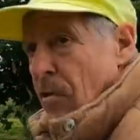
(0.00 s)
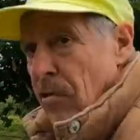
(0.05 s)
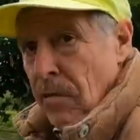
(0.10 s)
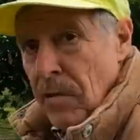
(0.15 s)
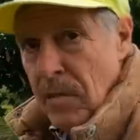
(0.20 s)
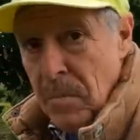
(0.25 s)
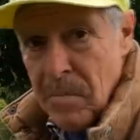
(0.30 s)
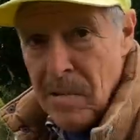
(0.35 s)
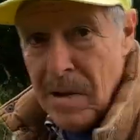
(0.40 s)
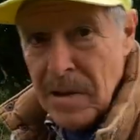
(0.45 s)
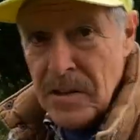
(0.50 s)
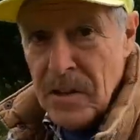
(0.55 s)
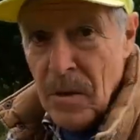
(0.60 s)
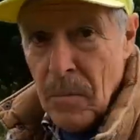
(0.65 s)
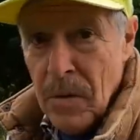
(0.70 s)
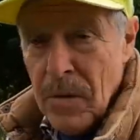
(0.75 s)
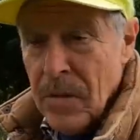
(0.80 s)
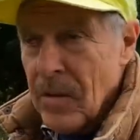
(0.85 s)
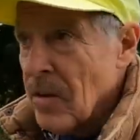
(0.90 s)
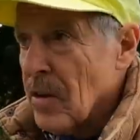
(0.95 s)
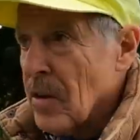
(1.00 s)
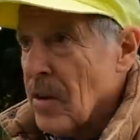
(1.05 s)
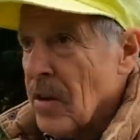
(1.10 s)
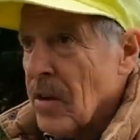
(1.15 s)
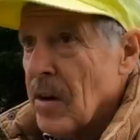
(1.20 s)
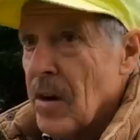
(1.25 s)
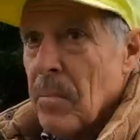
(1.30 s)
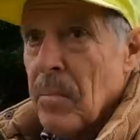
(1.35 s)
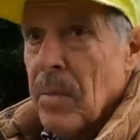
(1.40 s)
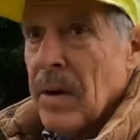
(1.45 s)
and throw the bread somewhere that you
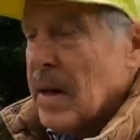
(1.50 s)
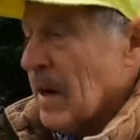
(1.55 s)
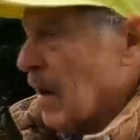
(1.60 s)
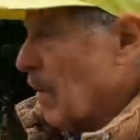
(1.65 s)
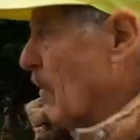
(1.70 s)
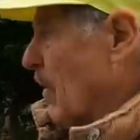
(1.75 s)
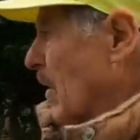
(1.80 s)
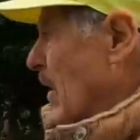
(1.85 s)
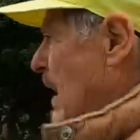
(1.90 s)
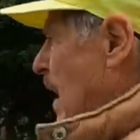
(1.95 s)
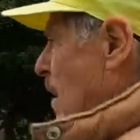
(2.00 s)
can uh, pick it up with a